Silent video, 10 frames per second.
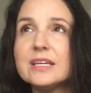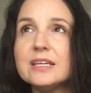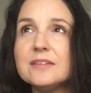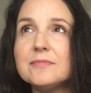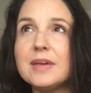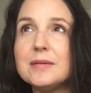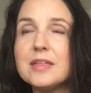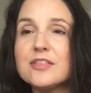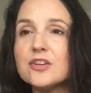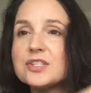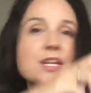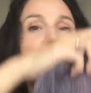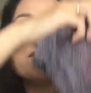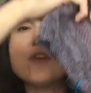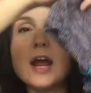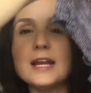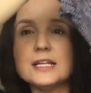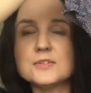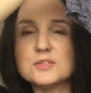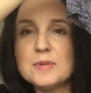maybe Thursday or Friday.
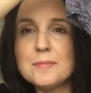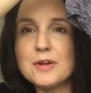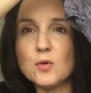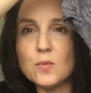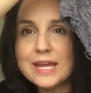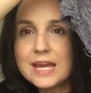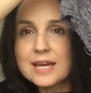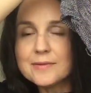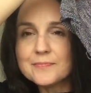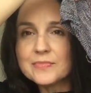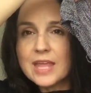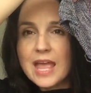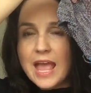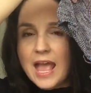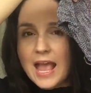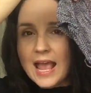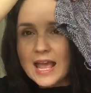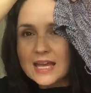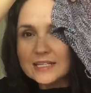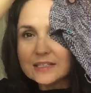So it's been about a week,
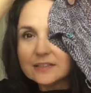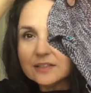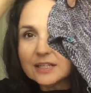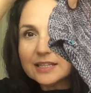and look at